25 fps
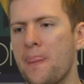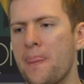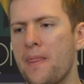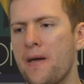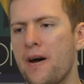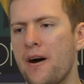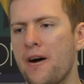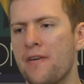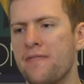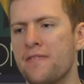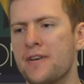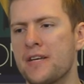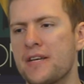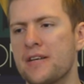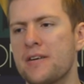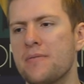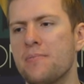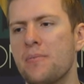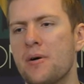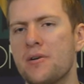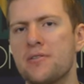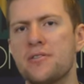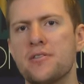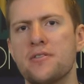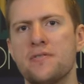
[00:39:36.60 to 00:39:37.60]
I think
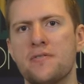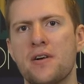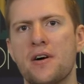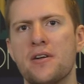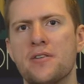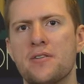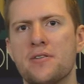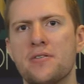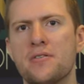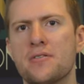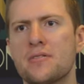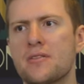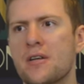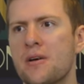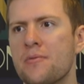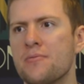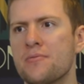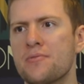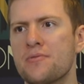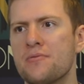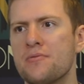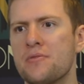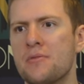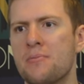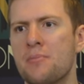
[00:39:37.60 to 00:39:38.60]
most of our news comes
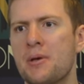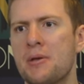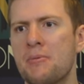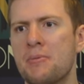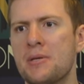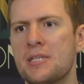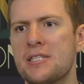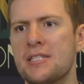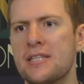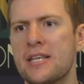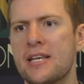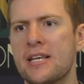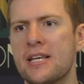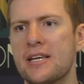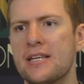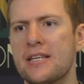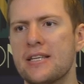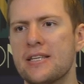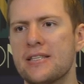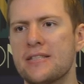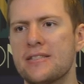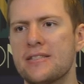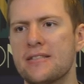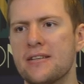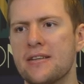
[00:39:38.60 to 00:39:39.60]
from the B B C, and
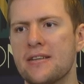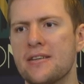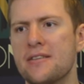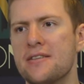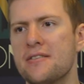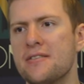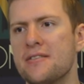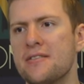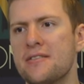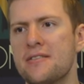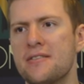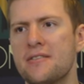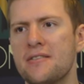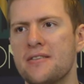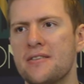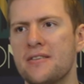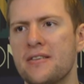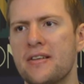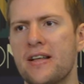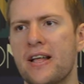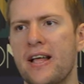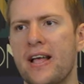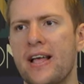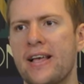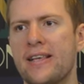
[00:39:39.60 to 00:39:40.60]
it's like
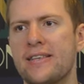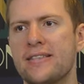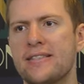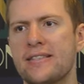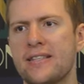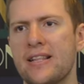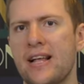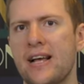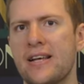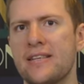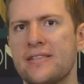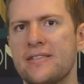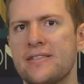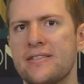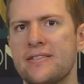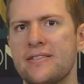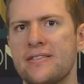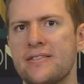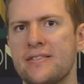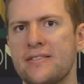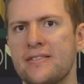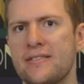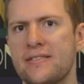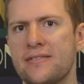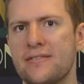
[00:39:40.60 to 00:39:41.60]
it's less
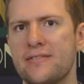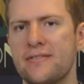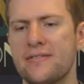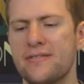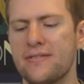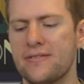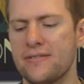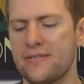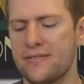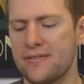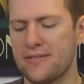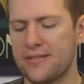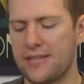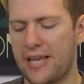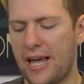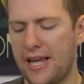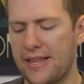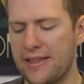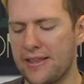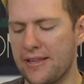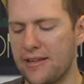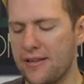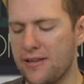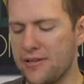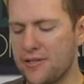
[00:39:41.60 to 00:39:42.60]

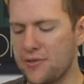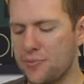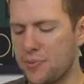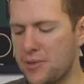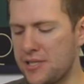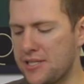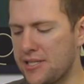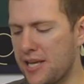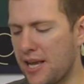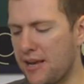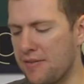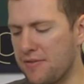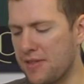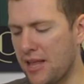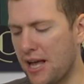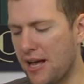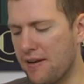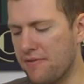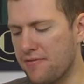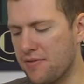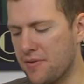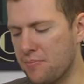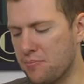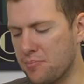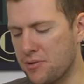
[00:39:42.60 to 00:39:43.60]
scandalous. We save that
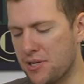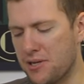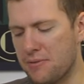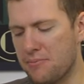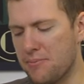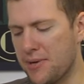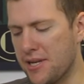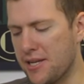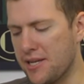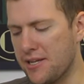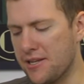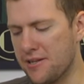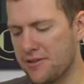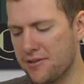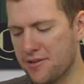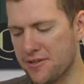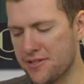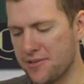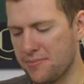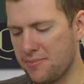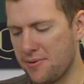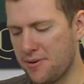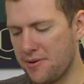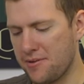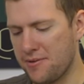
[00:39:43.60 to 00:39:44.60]
for print media, I
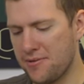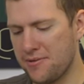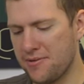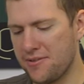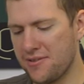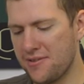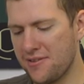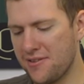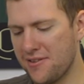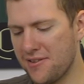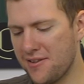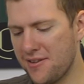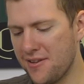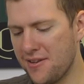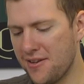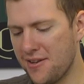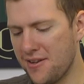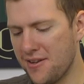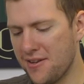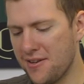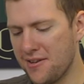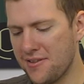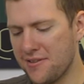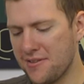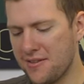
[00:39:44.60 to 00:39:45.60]
suppose.
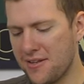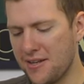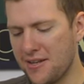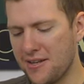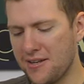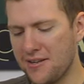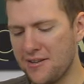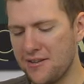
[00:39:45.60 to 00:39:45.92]
Yeah,